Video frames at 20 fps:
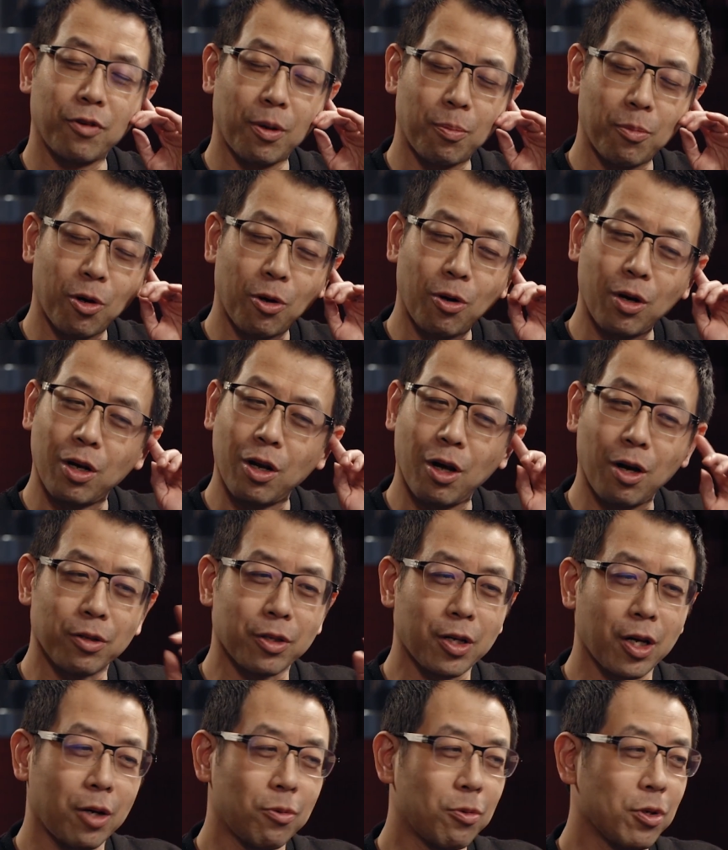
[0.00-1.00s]
from all
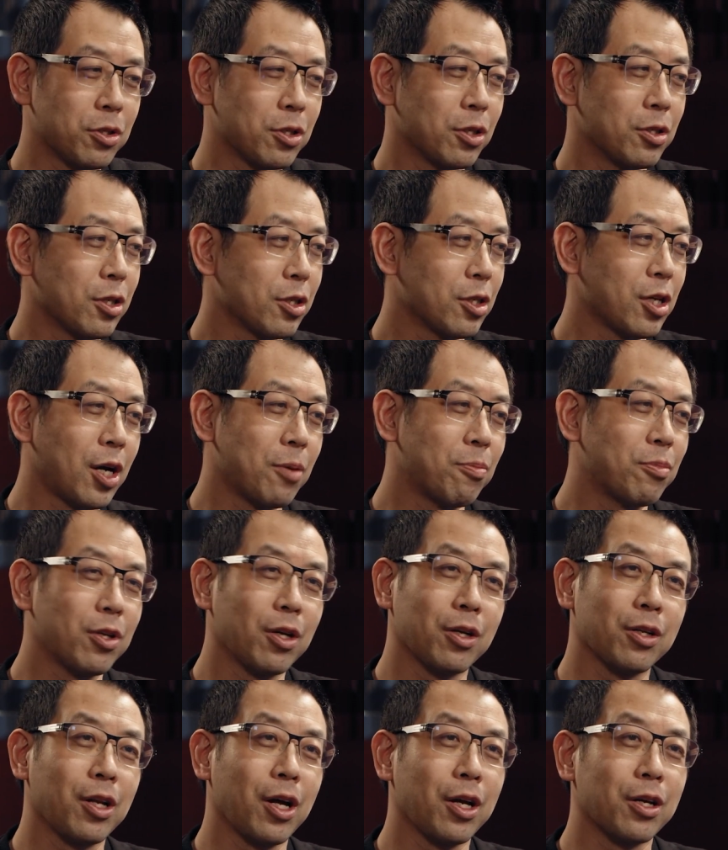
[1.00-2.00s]
along there, I wasn't the type
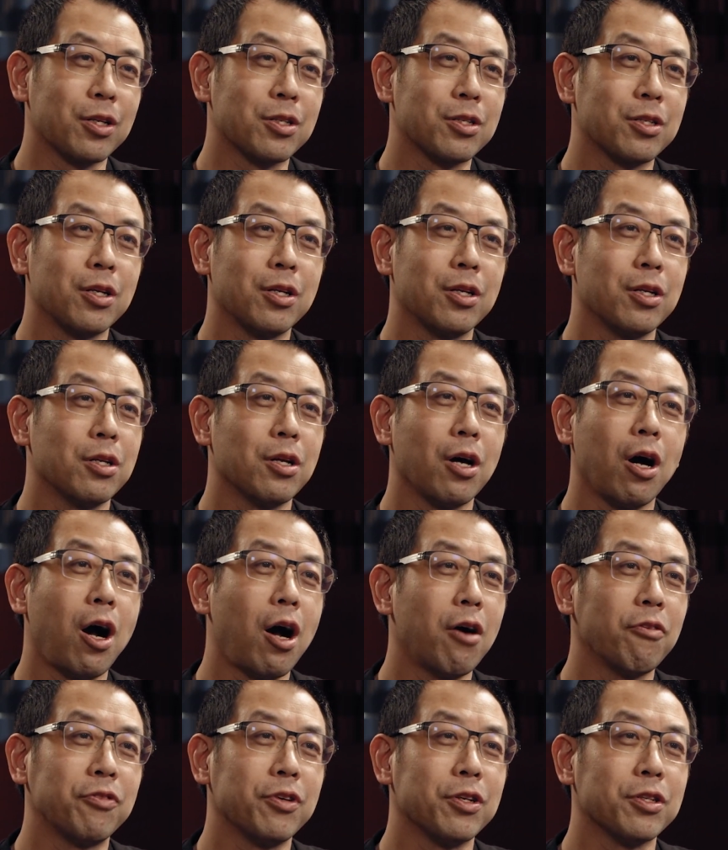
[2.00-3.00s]
that like sitting in the
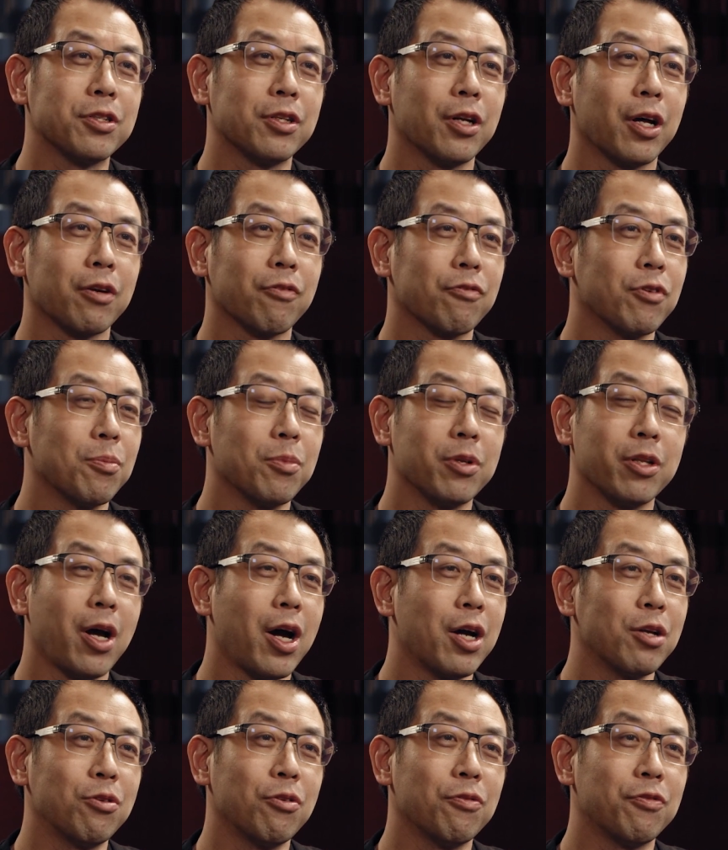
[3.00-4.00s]
office like from
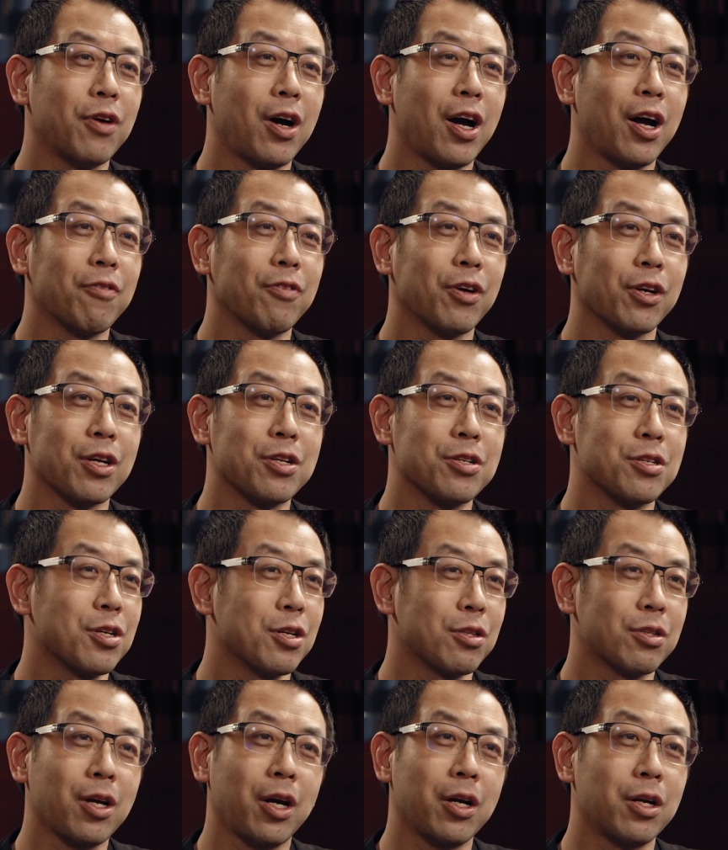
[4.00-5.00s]
9 to 5. I can
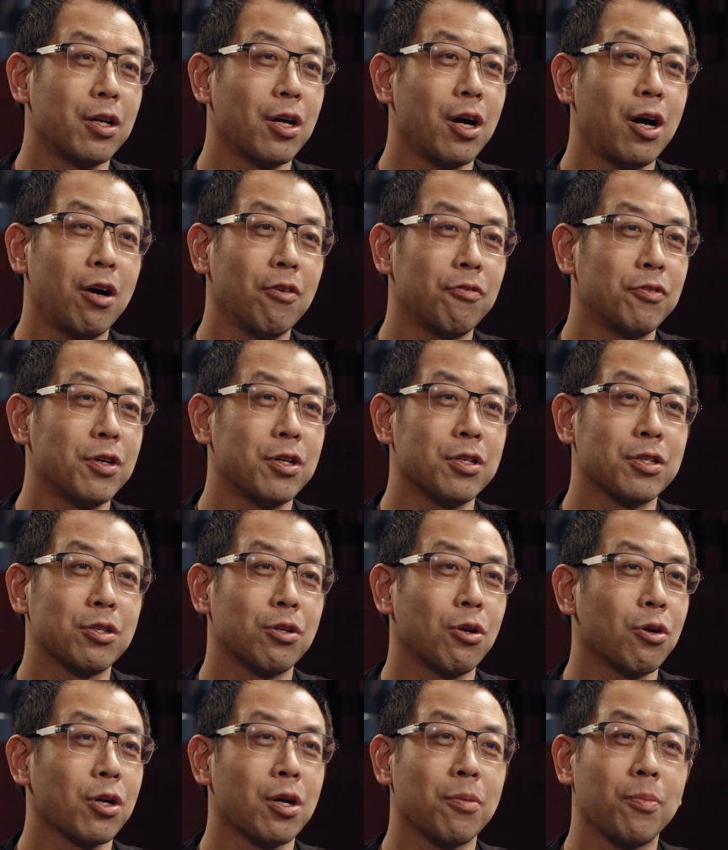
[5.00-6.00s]
sit tight in the
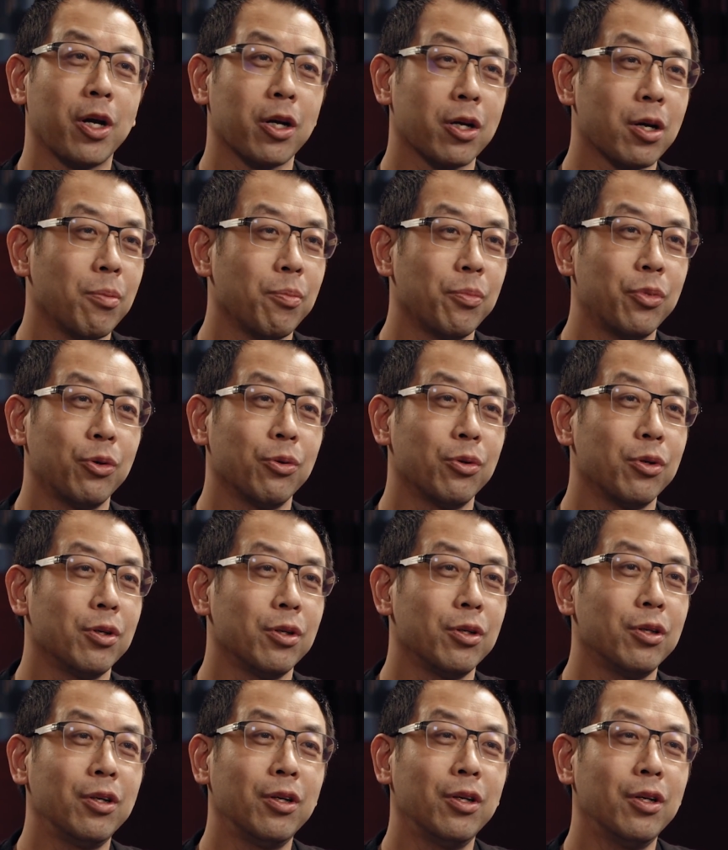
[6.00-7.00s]
office, look at my
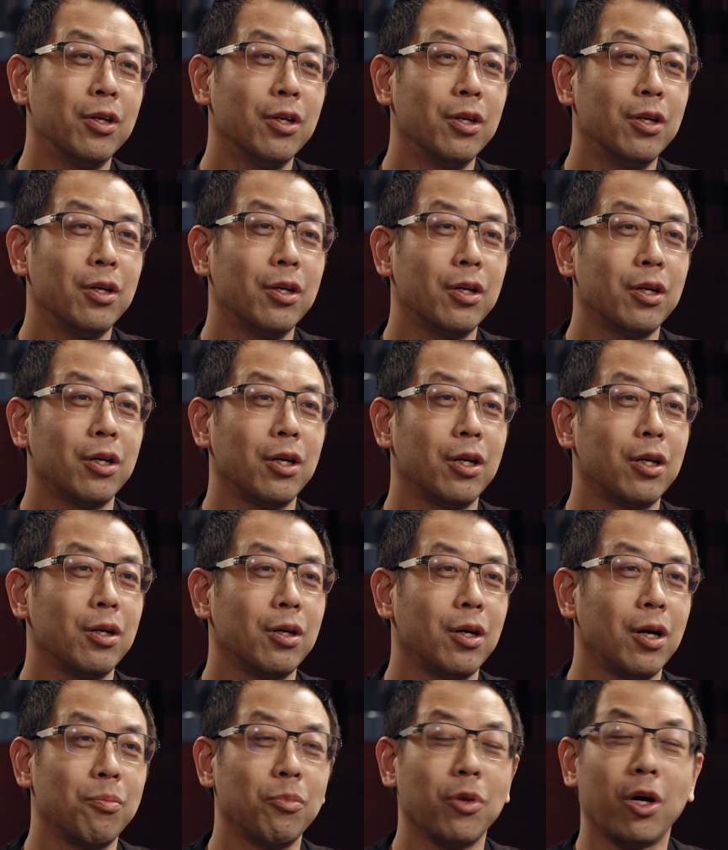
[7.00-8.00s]
computer.
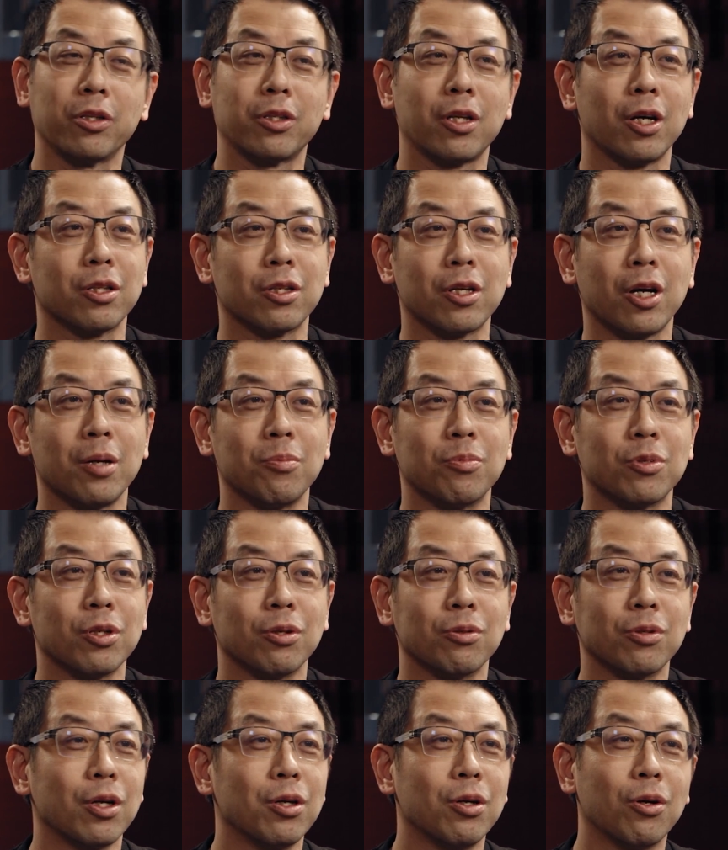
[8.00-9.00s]
I'm not that type,
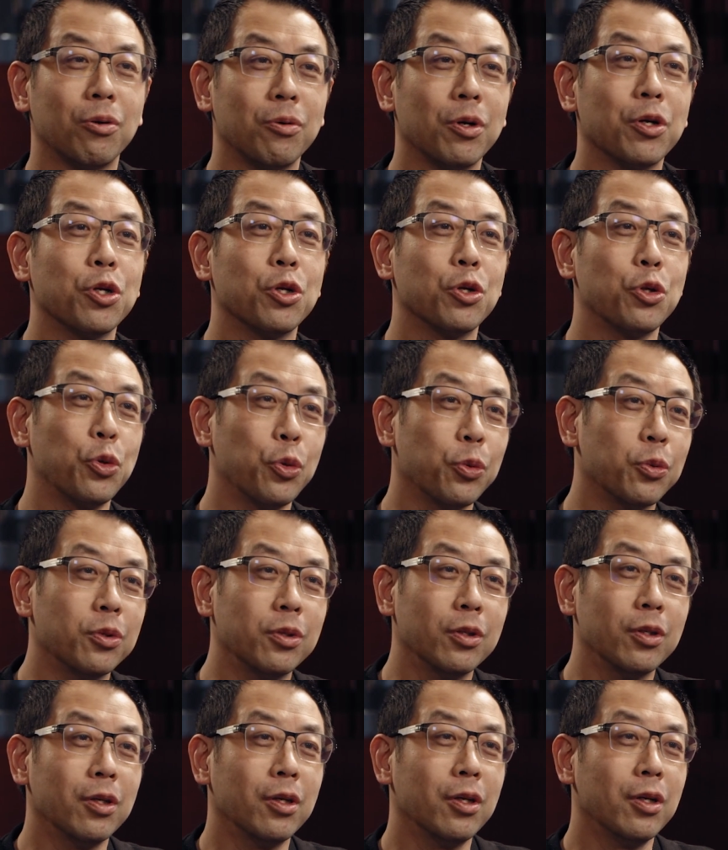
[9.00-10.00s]
so they already knew.